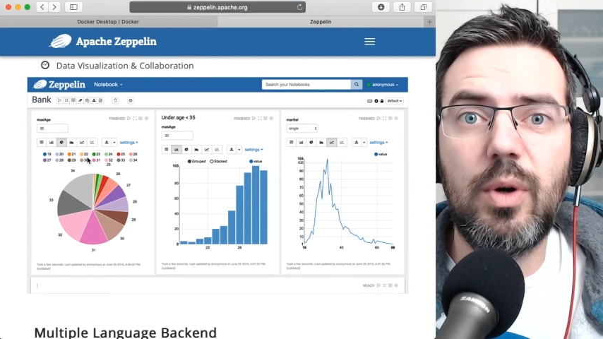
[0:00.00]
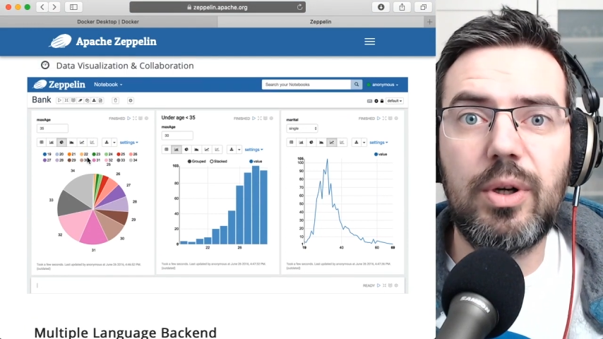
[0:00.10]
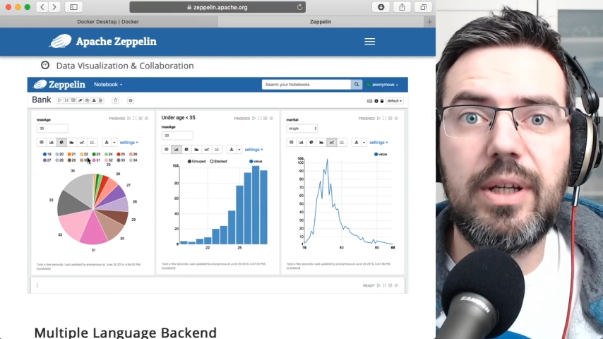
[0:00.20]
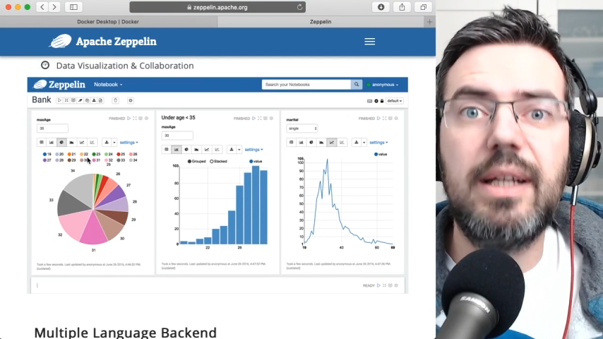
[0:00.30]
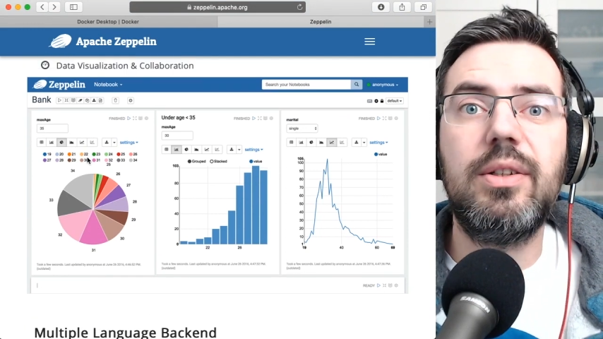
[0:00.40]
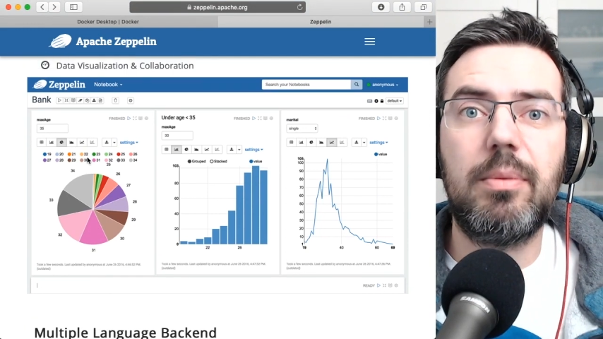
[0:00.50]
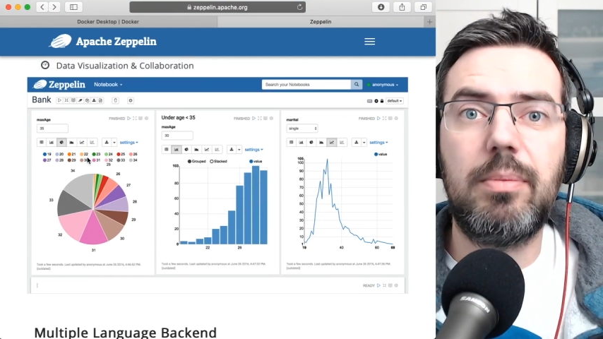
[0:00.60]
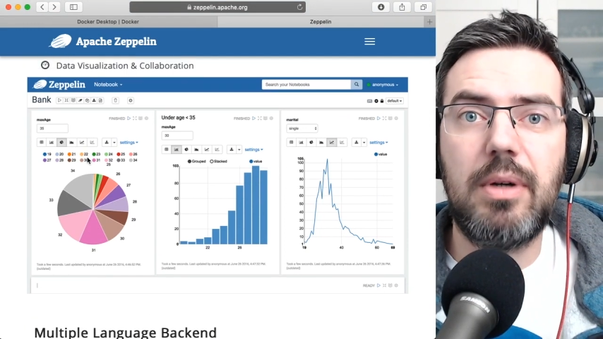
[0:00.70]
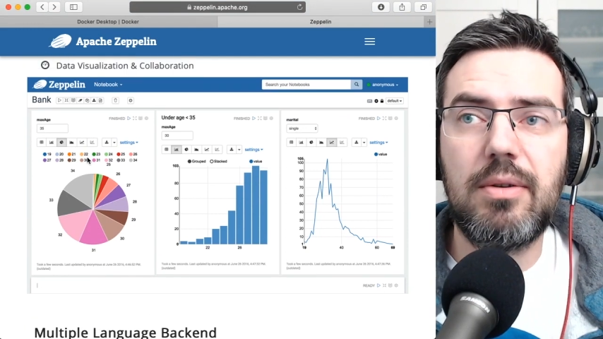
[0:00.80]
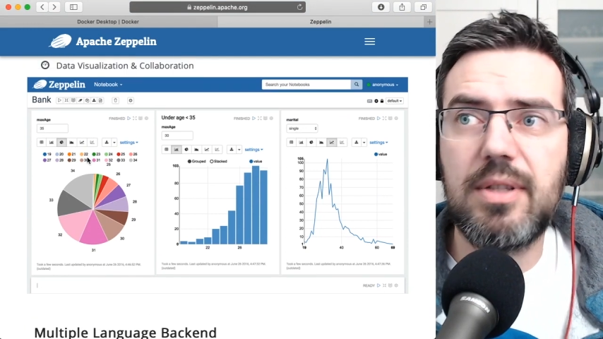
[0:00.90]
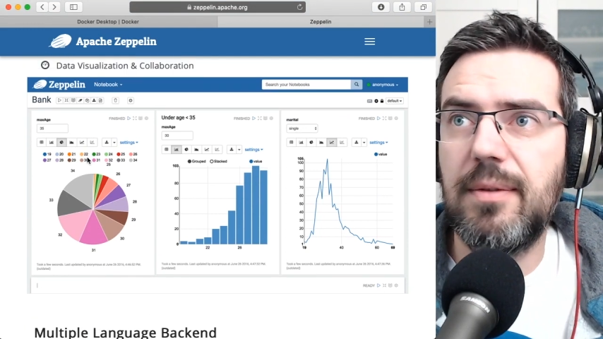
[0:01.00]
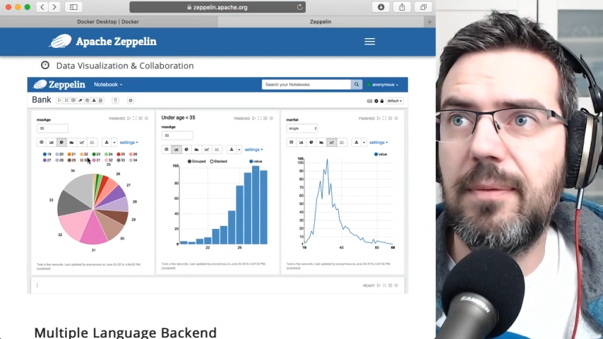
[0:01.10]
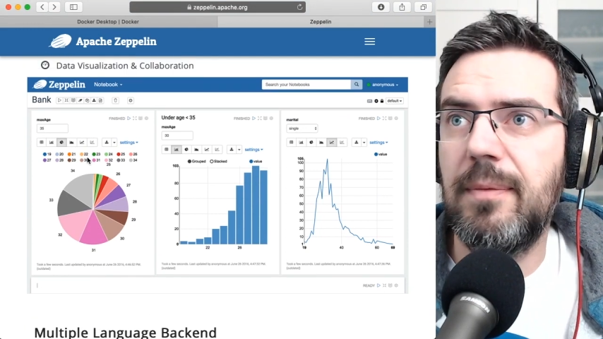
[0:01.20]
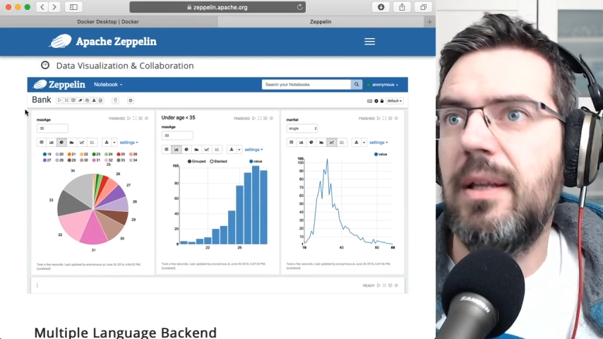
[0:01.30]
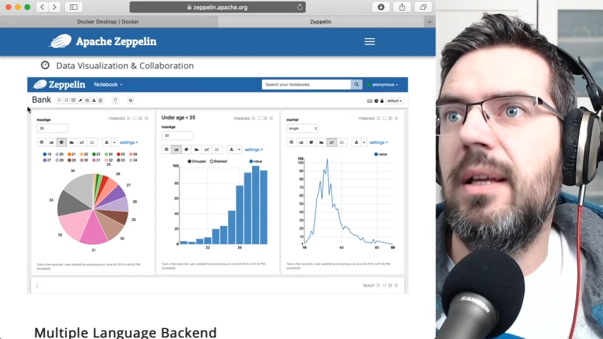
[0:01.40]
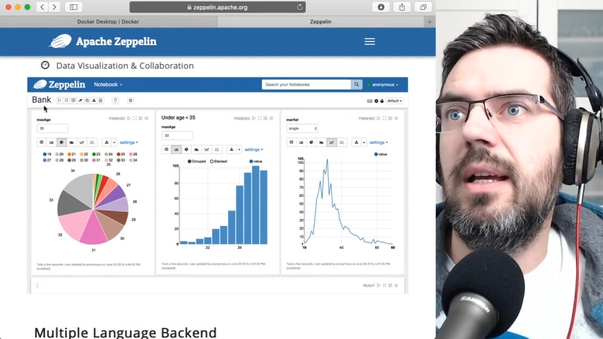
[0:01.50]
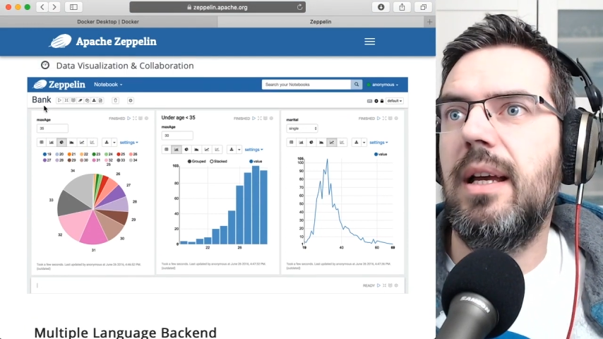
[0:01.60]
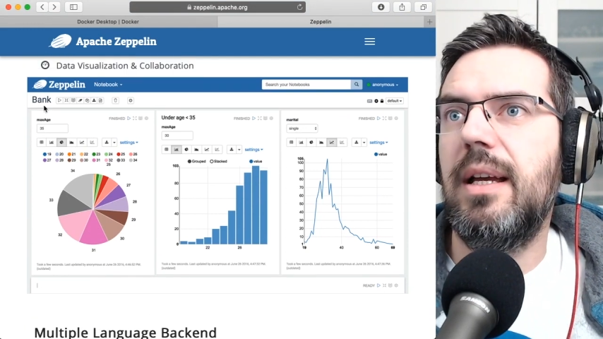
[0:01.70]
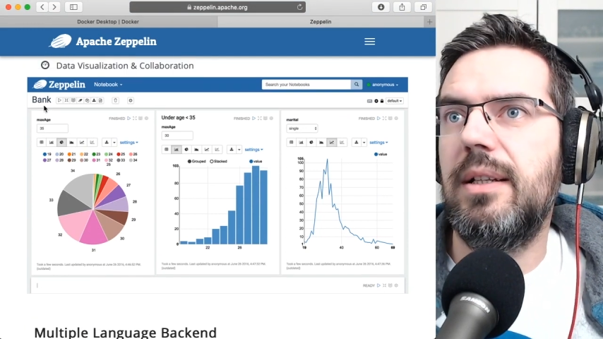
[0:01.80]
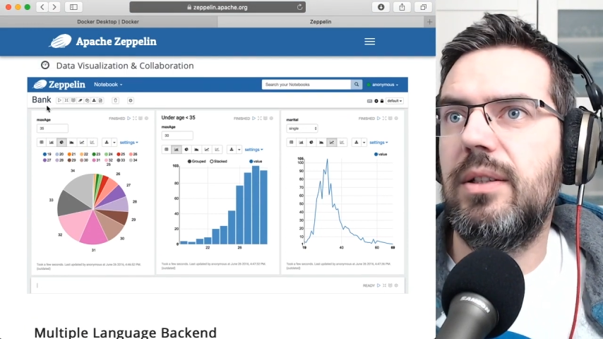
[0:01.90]
work in your browser
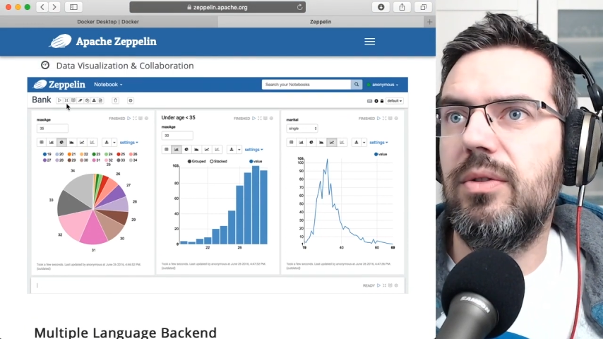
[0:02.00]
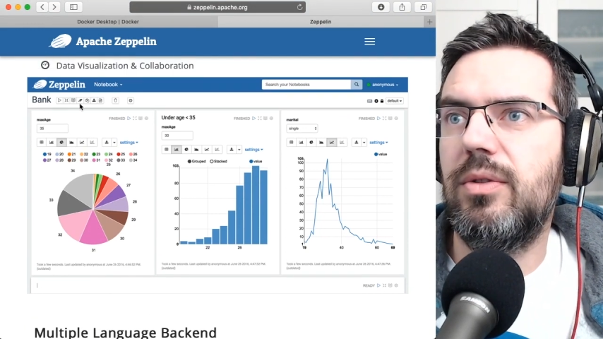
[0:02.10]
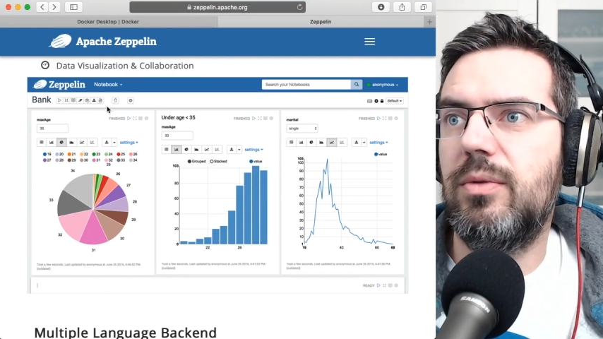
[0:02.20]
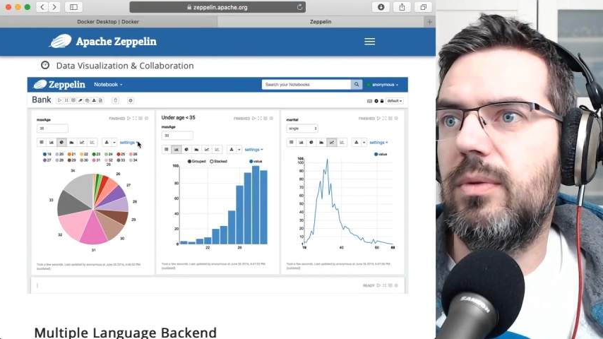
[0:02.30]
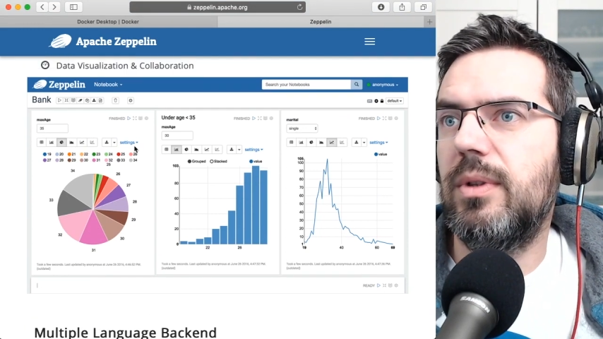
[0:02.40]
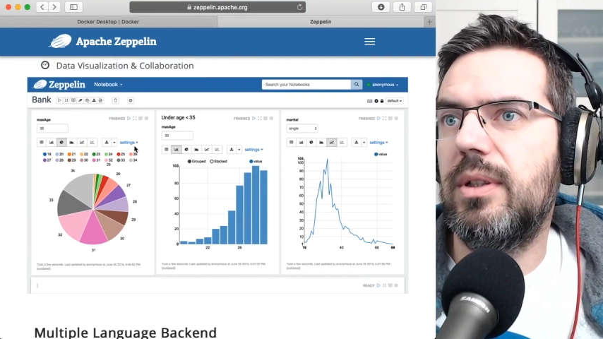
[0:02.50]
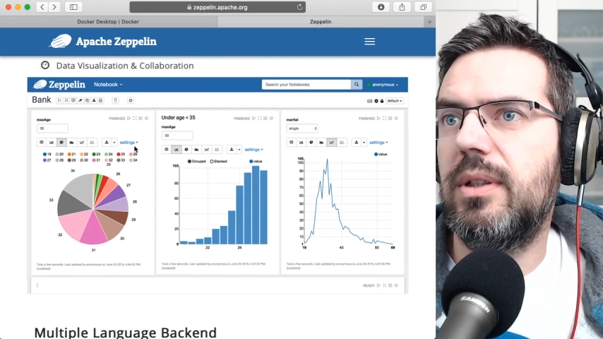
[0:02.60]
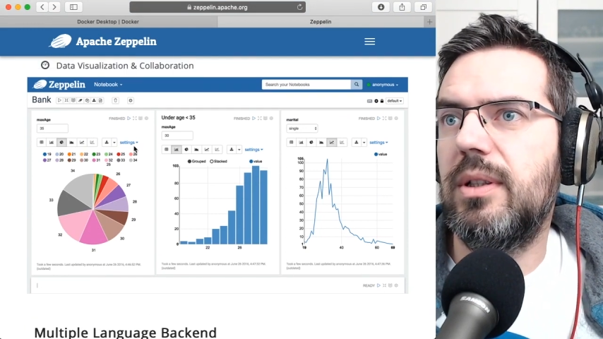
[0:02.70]
and you're